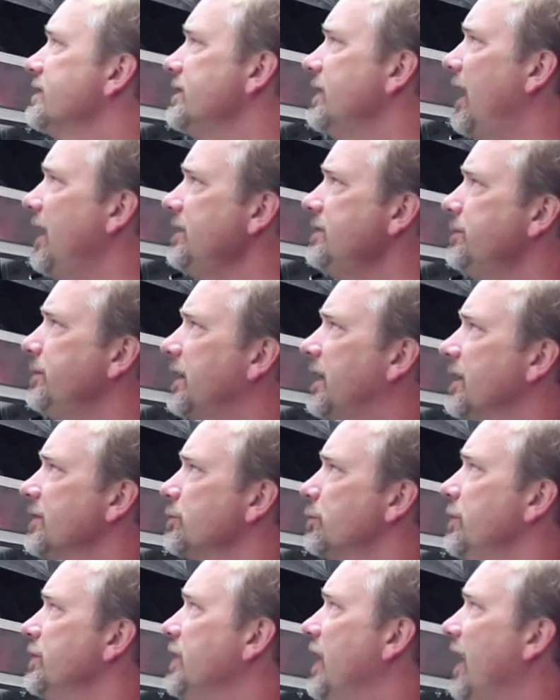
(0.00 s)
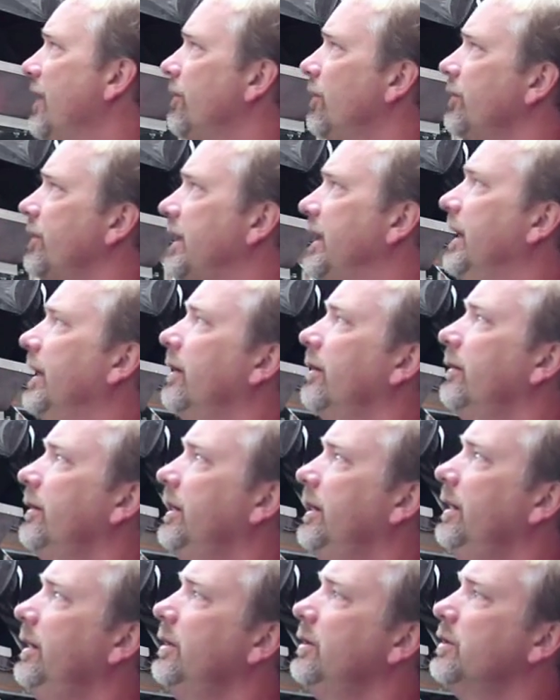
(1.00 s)
nice because when you have all the gear in
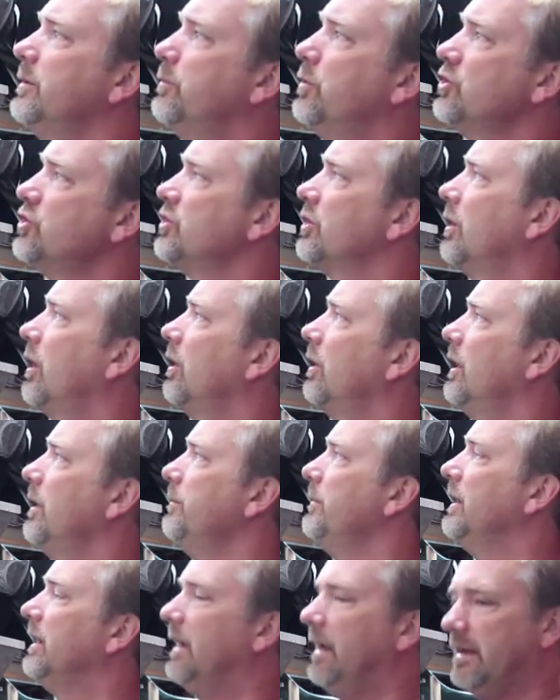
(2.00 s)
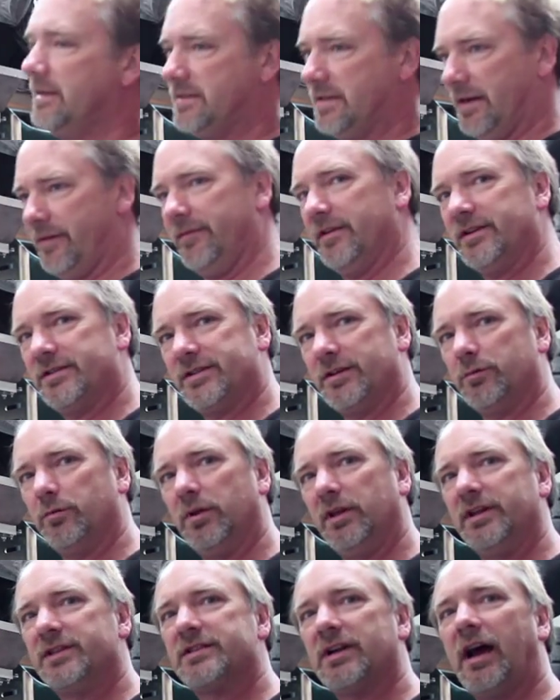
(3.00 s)
it and you push it all up, everything's
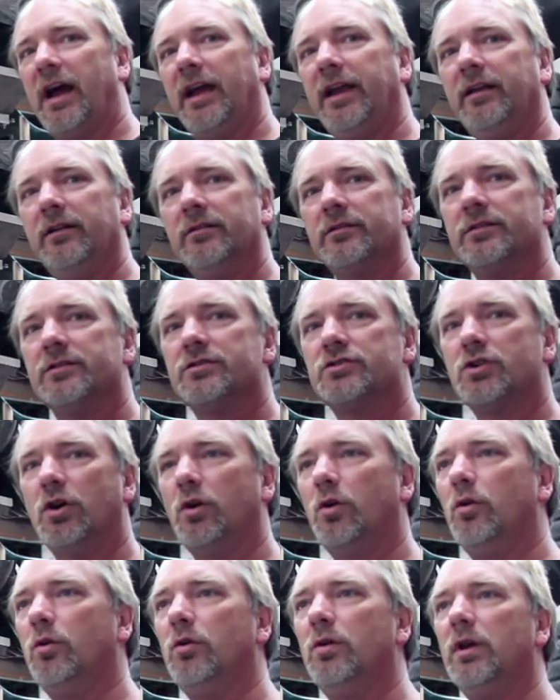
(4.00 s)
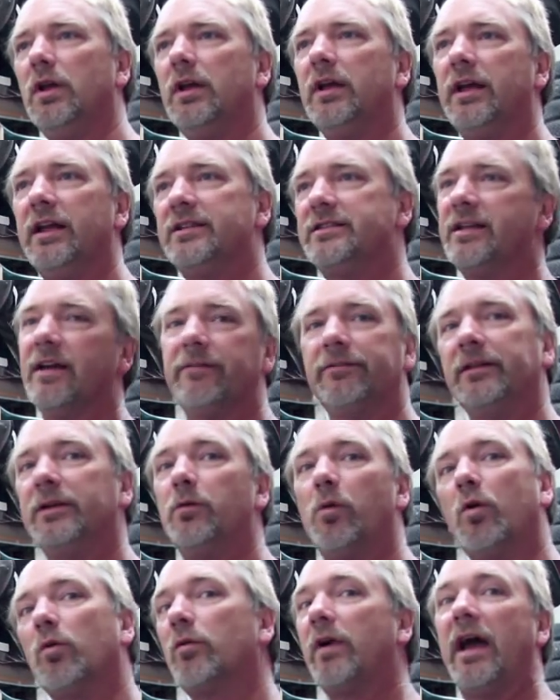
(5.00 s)
really tight, so it definitely
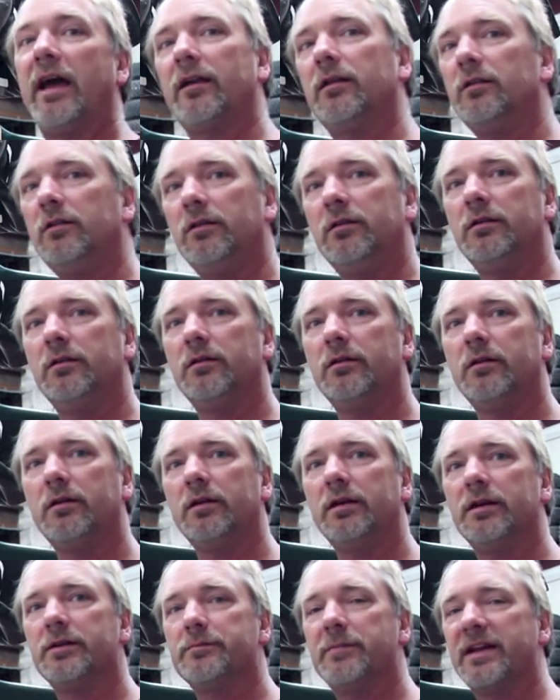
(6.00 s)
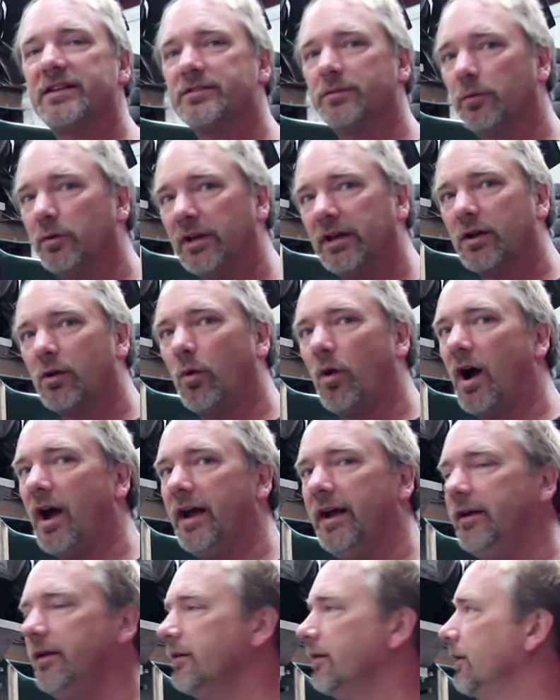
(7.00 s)
won't rattle. It makes it really
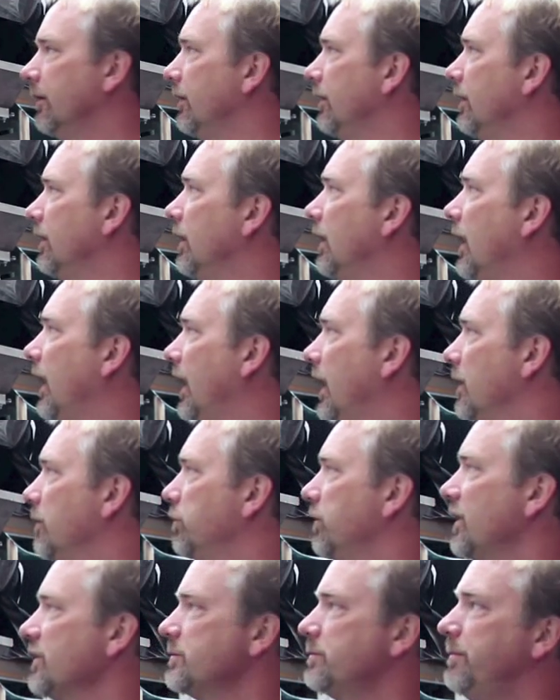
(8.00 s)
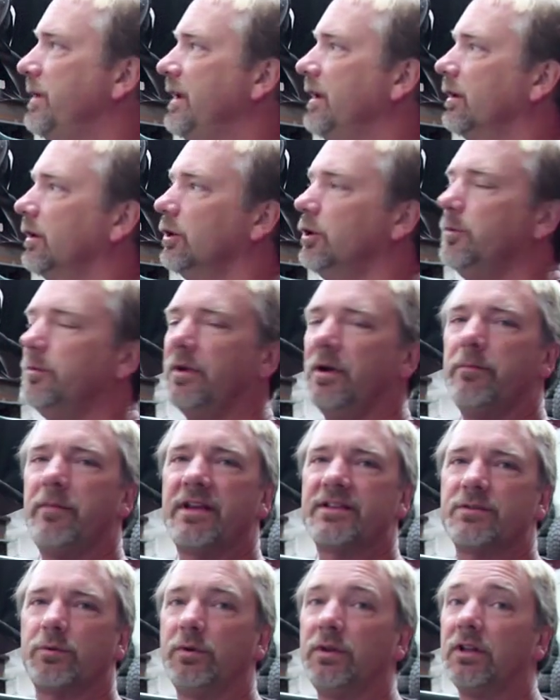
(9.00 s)
quiet. And plus being aluminum
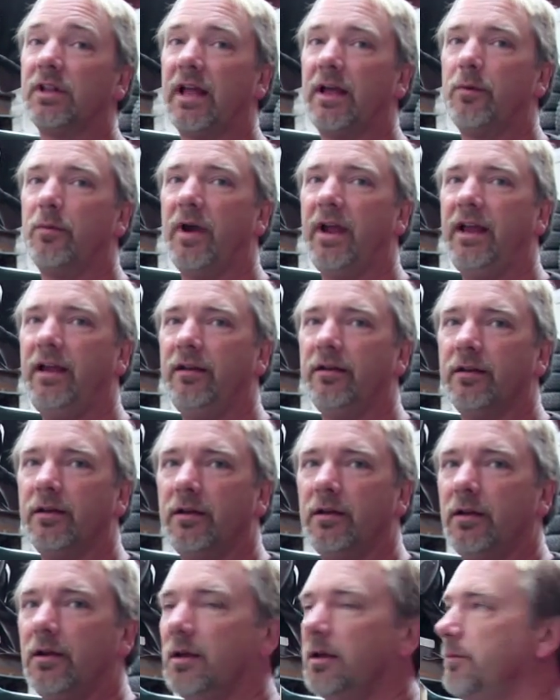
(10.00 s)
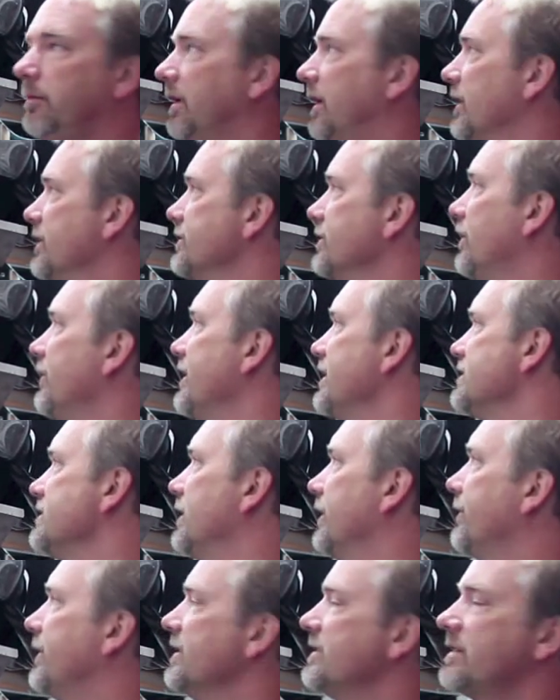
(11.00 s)
makes it real lightweight because all that
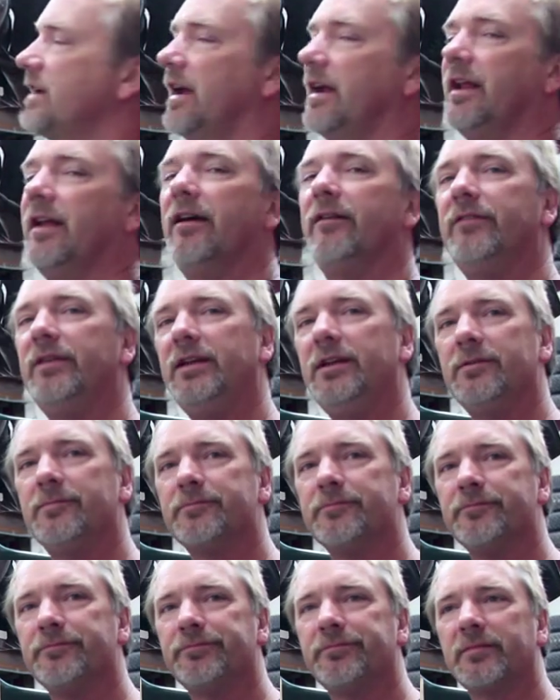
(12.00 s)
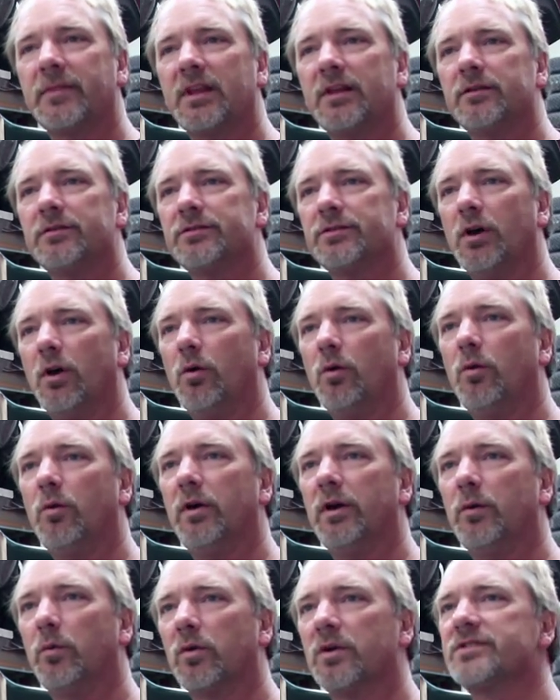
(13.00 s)
stuff gets kind of heavy. So
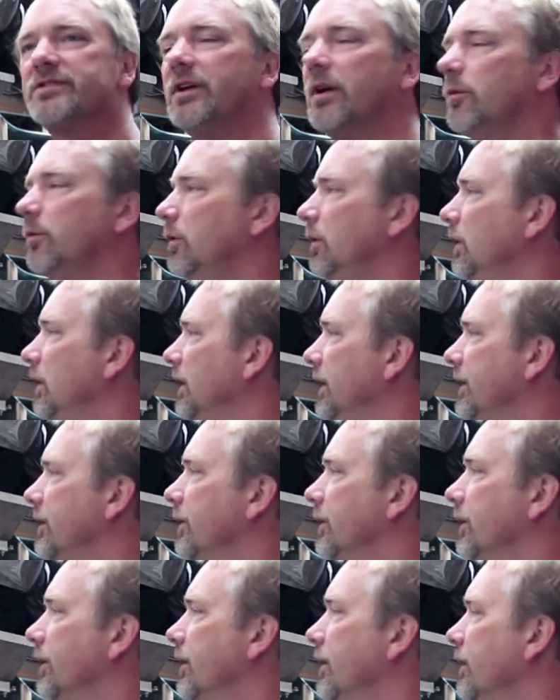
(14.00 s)
it works out really good.